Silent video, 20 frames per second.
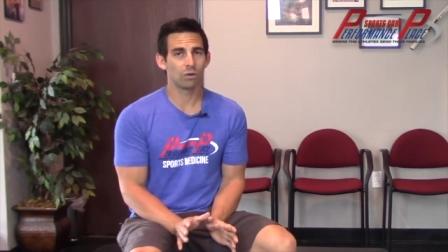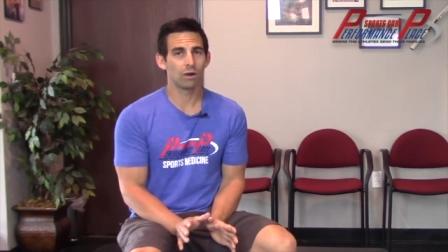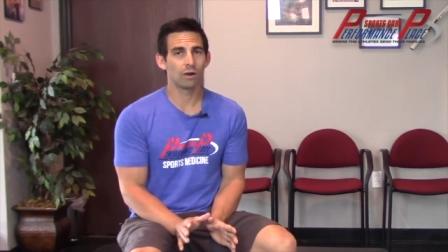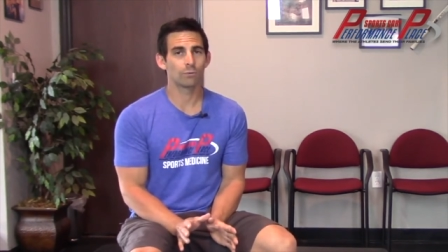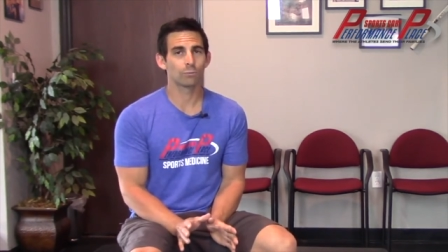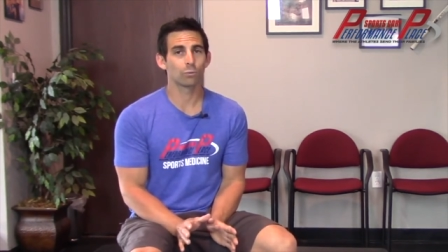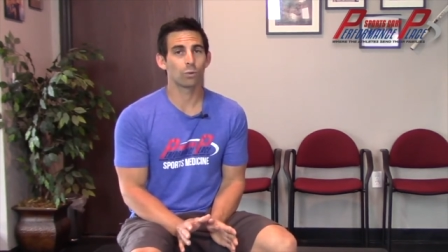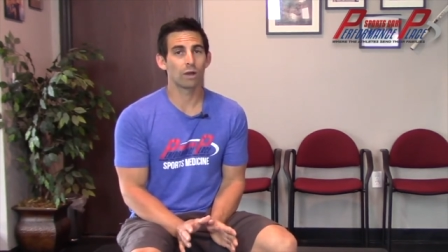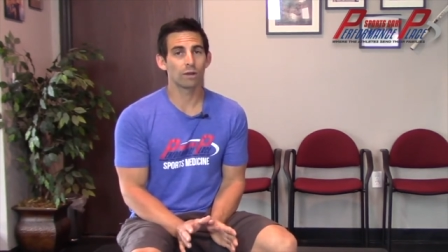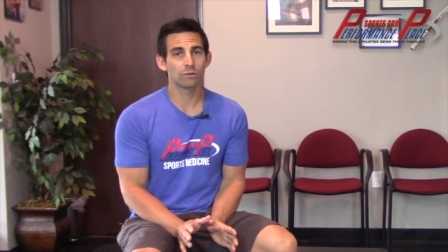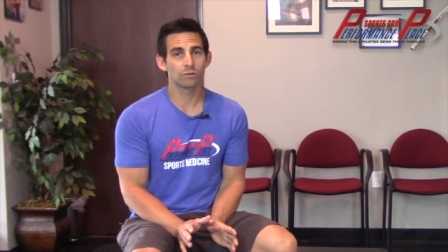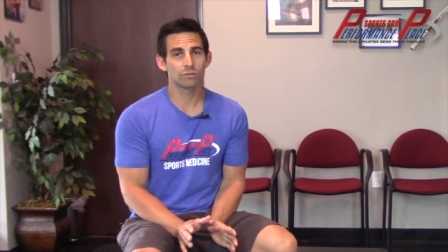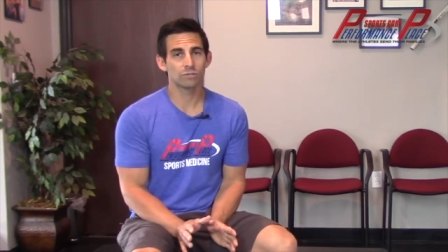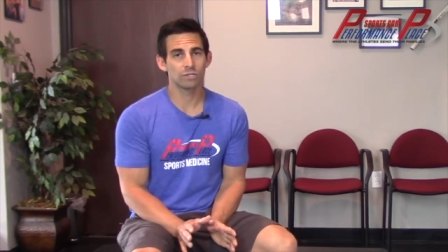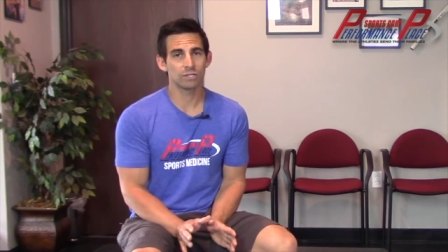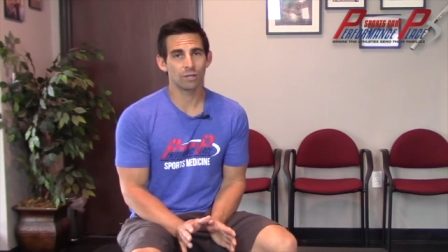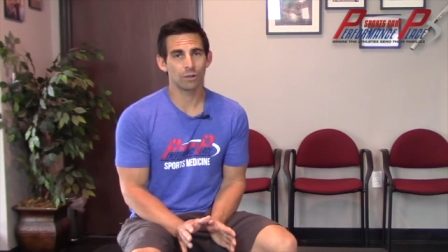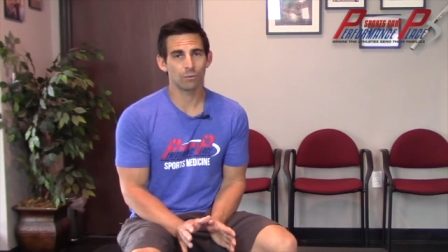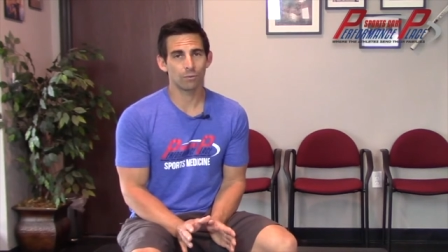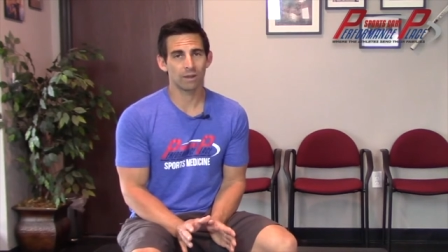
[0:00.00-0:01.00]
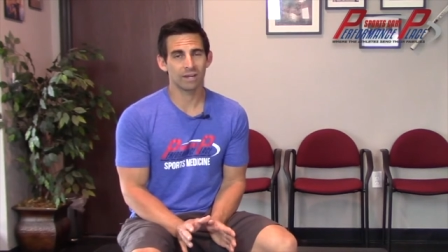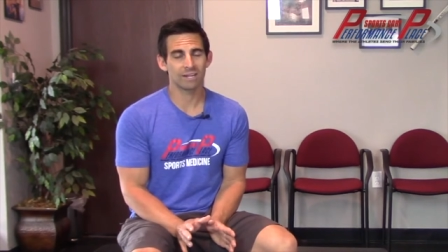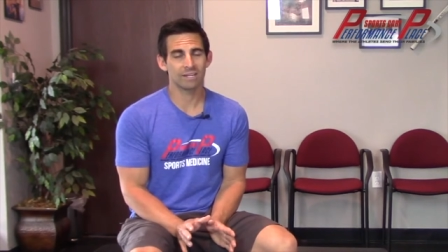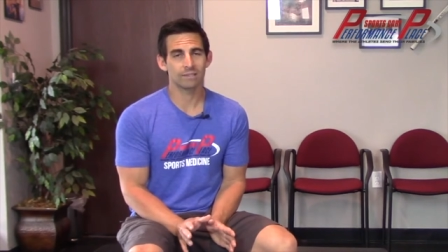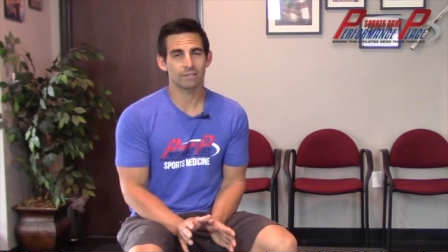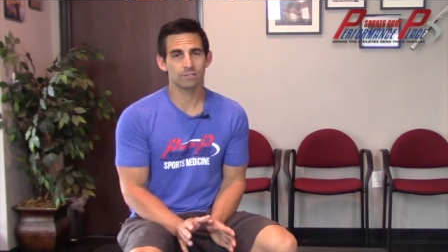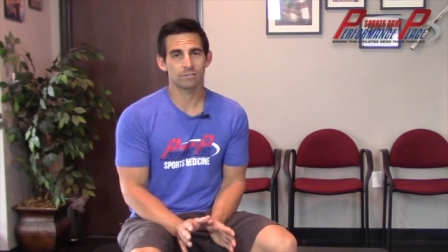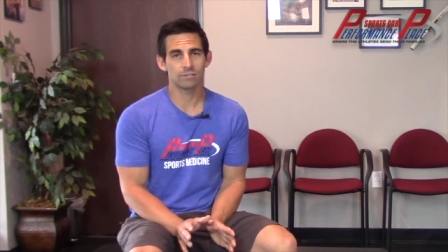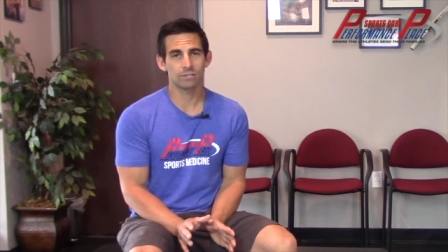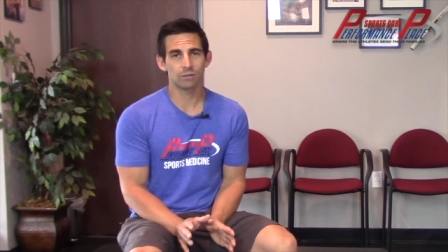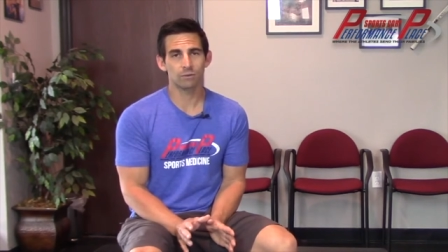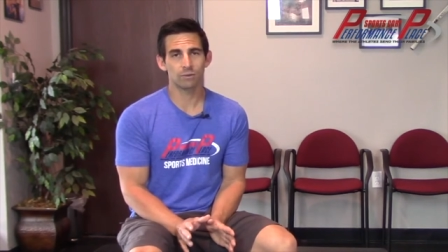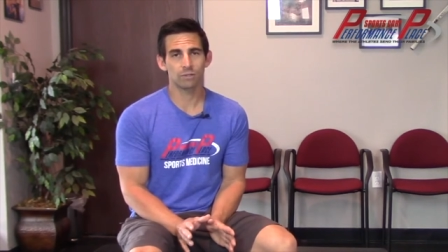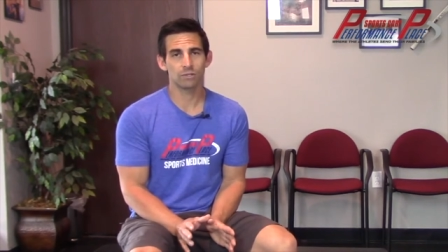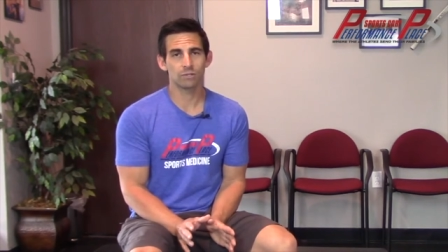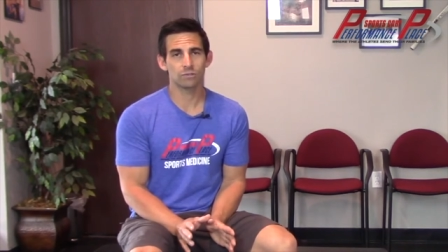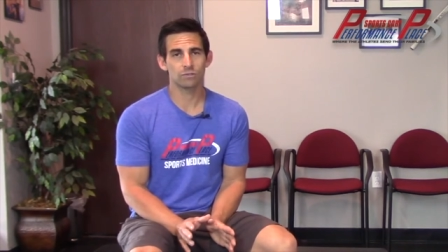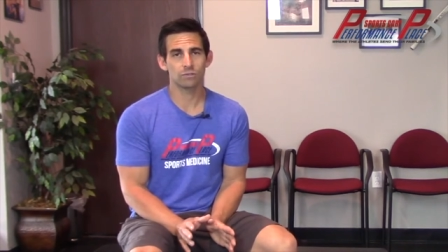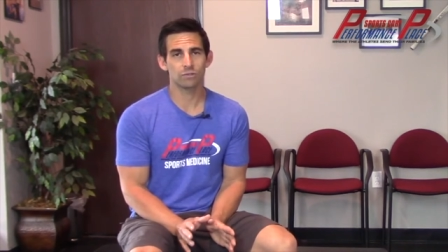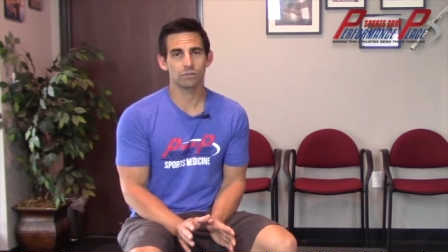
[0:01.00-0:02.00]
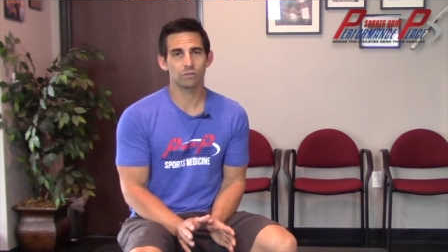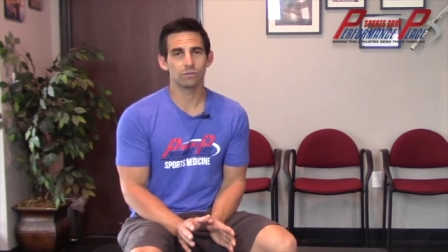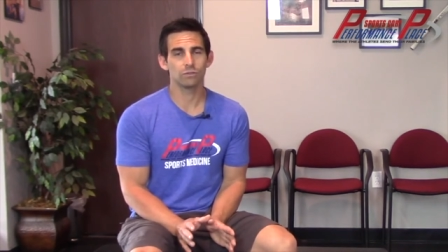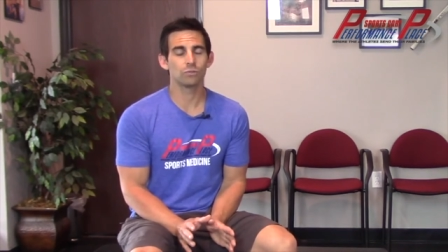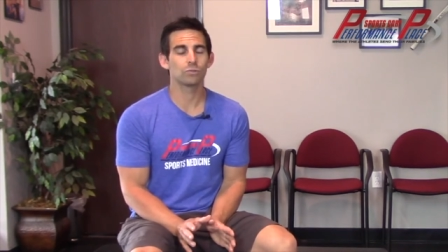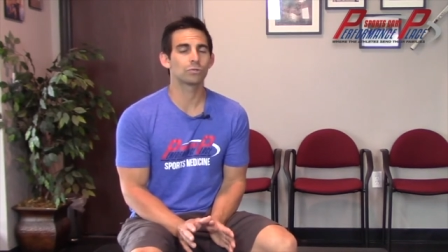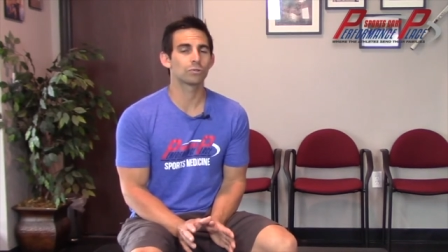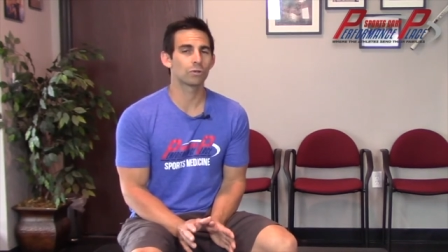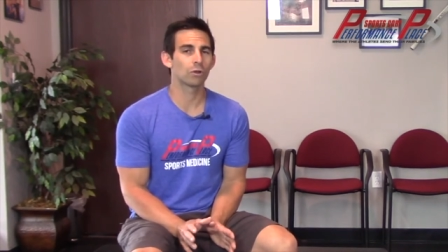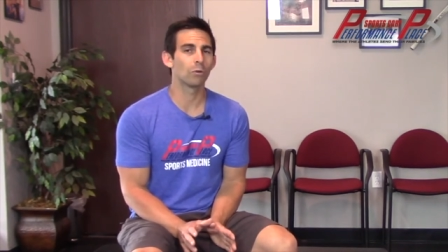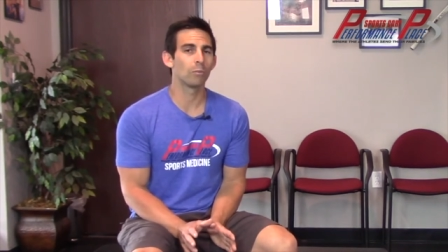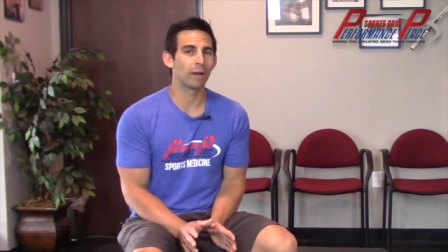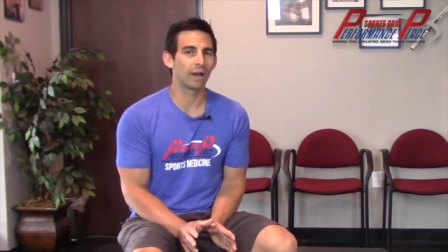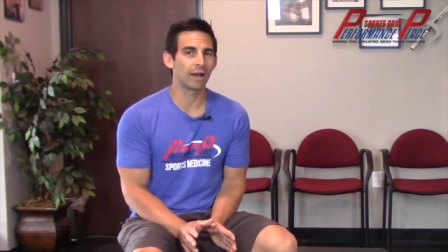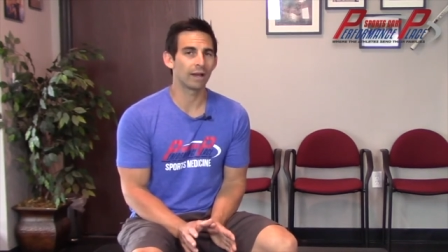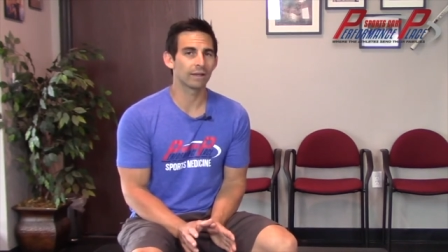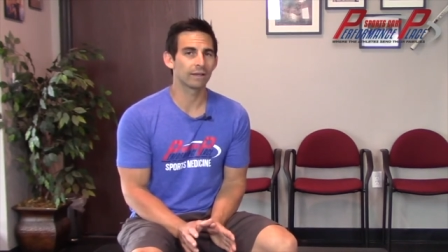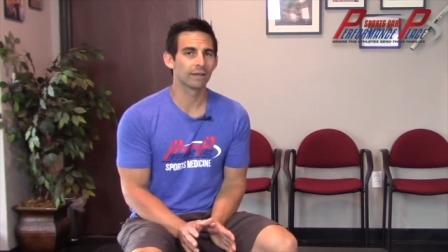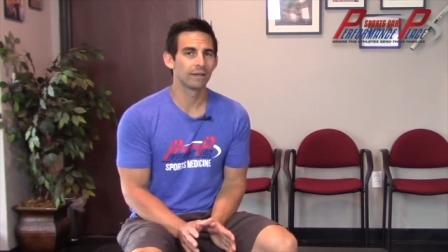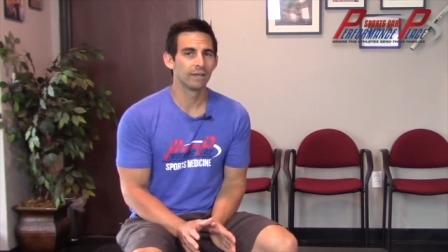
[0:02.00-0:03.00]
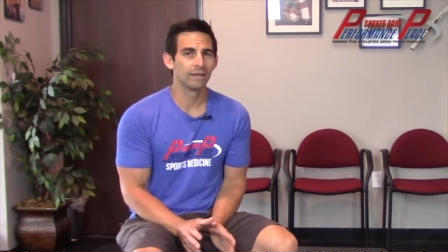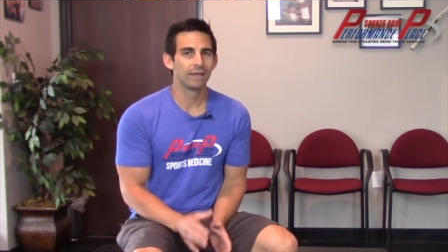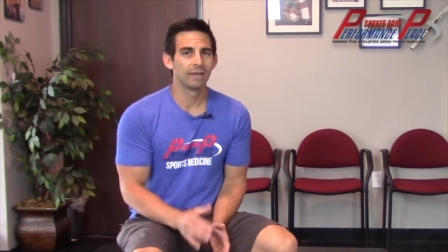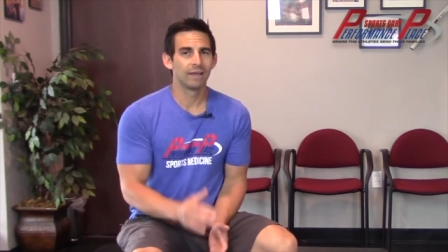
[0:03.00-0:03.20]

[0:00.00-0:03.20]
on runner's knee already in the series, you should go back.